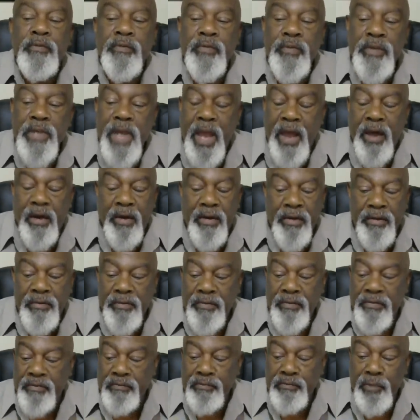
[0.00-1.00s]
Now,
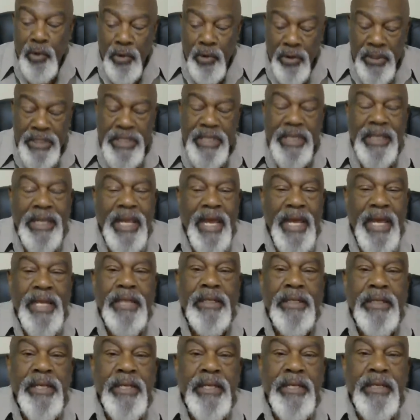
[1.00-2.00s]
more than
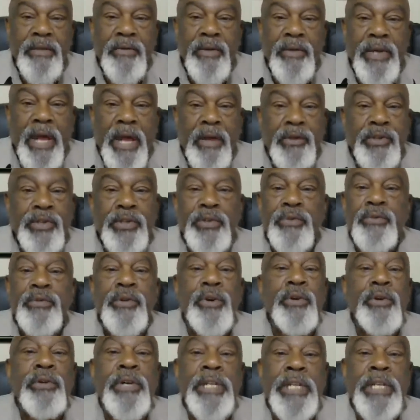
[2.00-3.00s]
likely, without you
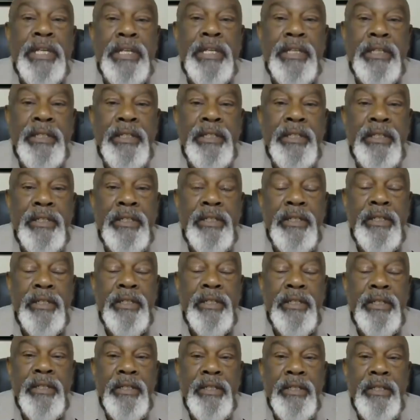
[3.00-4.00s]
knowing it,
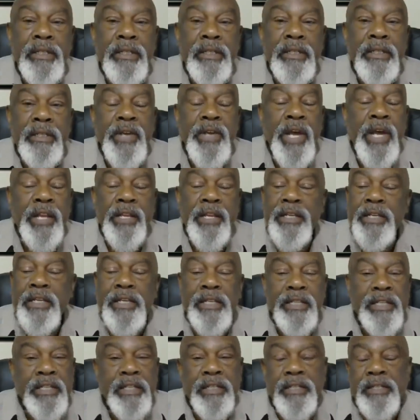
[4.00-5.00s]
if you got
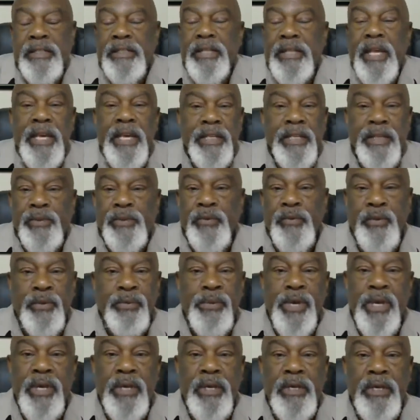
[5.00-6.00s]
any
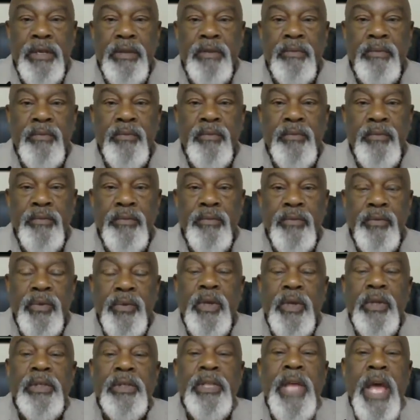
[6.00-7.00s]
distaste for me,
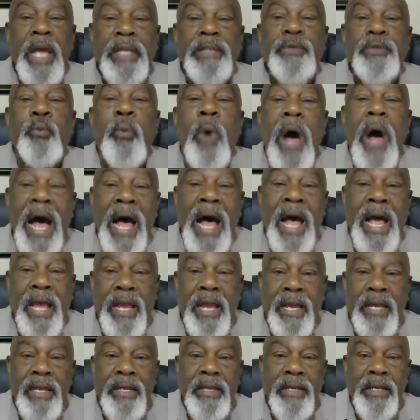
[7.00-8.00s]
that's why.
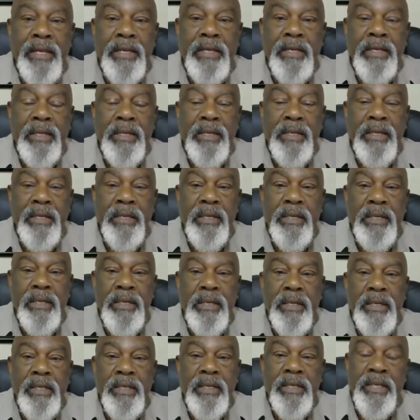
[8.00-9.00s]

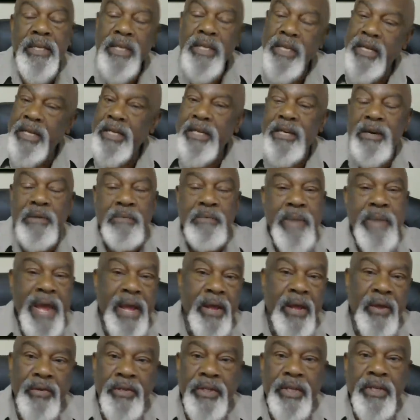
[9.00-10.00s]
Any
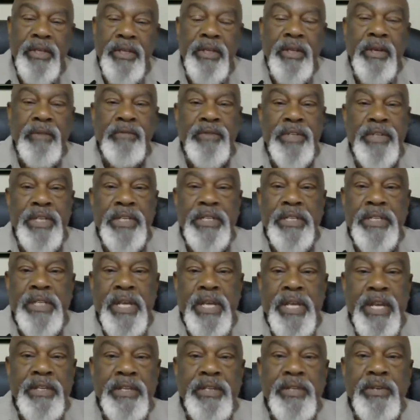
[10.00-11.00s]
amount of
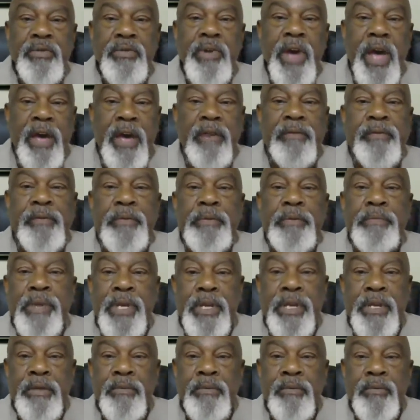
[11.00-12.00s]
distaste you have for
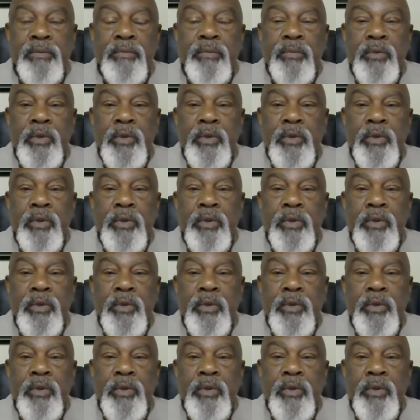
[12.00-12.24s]
me